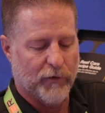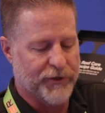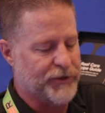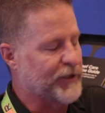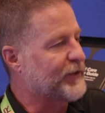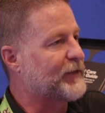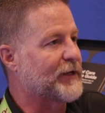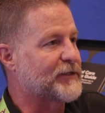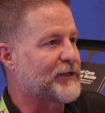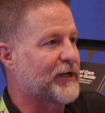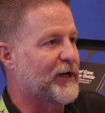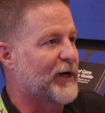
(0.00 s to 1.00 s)
Once you get that
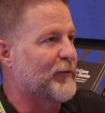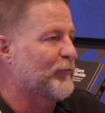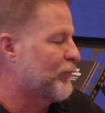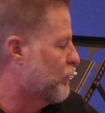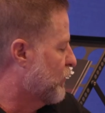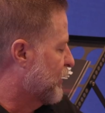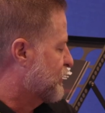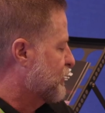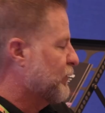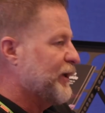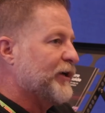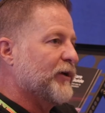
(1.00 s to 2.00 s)
set up, once
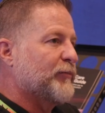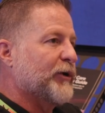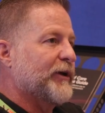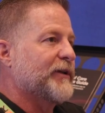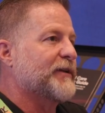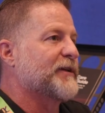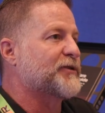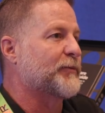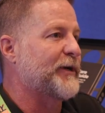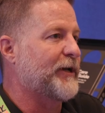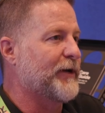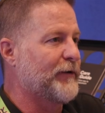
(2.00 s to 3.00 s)
a week you put in this
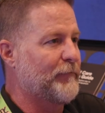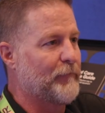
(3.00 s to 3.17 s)
reading,